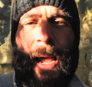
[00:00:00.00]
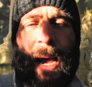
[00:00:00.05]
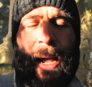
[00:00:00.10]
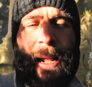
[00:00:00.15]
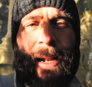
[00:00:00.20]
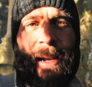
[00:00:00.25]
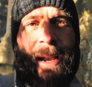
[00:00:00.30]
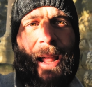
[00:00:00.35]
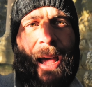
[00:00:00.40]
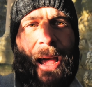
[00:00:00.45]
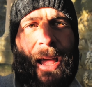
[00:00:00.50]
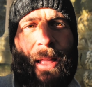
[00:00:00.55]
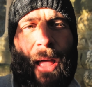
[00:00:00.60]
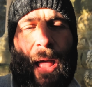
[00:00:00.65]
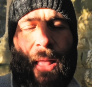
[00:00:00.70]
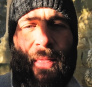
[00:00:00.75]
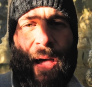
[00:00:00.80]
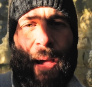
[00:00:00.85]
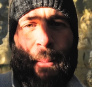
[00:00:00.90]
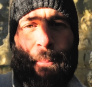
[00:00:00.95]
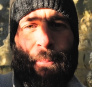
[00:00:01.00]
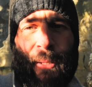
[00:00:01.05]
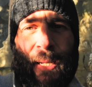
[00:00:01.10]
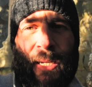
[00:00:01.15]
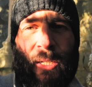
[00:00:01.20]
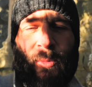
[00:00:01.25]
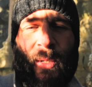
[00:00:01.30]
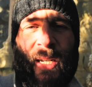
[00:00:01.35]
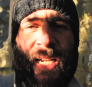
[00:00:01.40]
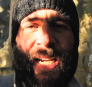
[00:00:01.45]
And in that
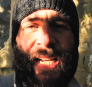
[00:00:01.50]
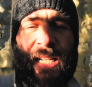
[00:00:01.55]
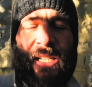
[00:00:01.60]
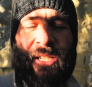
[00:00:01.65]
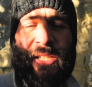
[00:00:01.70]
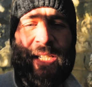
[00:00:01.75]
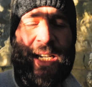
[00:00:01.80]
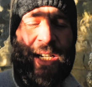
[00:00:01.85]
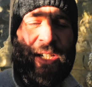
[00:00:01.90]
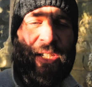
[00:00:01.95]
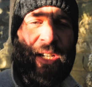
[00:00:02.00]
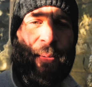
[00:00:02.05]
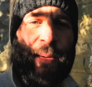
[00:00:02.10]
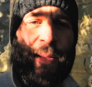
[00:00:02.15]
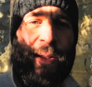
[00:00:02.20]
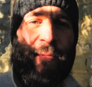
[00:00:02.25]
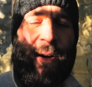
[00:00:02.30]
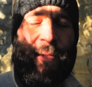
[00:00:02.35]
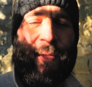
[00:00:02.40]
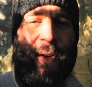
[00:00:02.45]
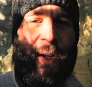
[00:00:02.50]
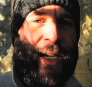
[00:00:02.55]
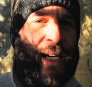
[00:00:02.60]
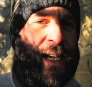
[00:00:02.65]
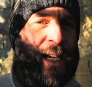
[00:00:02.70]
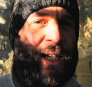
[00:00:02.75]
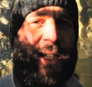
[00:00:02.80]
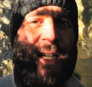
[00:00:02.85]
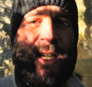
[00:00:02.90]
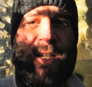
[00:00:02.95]
place where you can see some of the river, you
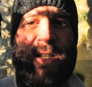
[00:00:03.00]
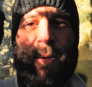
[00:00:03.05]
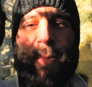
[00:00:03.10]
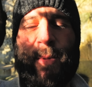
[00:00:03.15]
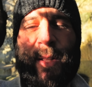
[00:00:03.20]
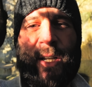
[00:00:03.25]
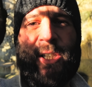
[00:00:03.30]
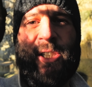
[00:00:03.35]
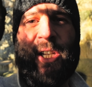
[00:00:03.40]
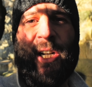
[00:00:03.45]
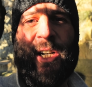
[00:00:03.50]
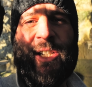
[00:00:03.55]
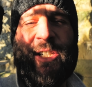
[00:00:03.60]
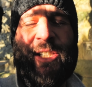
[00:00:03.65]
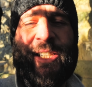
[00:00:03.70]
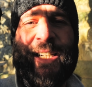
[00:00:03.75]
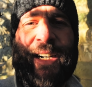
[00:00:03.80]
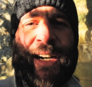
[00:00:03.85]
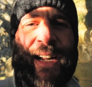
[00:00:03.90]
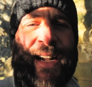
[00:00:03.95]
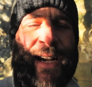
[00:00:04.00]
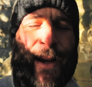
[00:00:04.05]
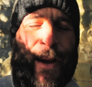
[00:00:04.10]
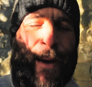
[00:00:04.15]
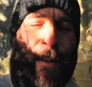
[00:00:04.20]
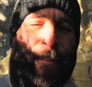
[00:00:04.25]
can see some of the stunning scenery